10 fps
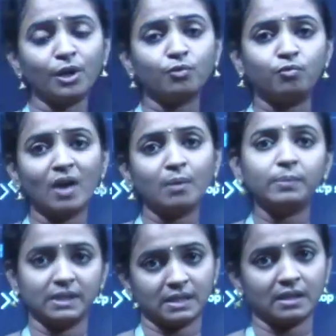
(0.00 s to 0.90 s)
of one
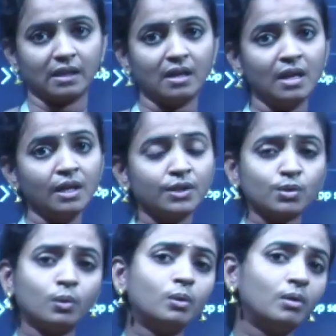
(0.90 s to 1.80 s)
person.
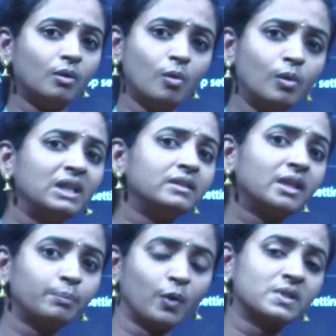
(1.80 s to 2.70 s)
So, only
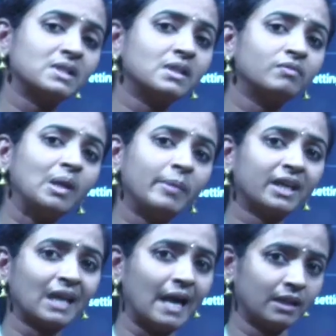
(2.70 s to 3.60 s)
that procedure will be
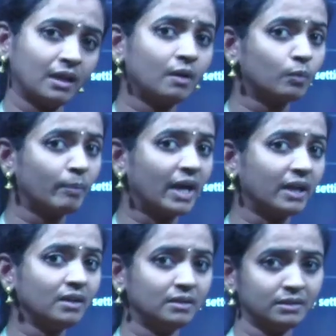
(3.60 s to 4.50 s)
carried out
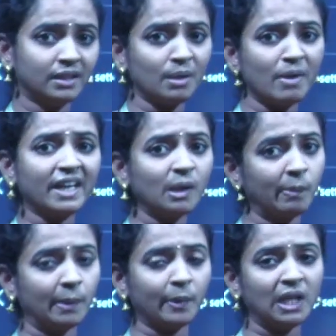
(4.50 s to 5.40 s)
by the remaining
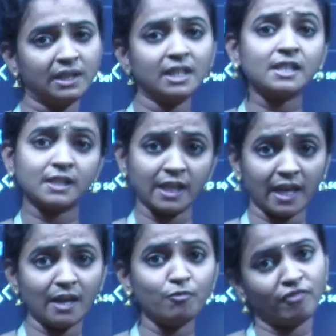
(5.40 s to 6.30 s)
people in the
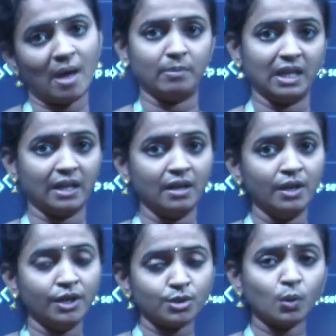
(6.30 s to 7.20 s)
same family.
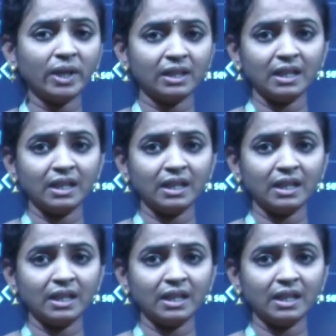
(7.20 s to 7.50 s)
So, it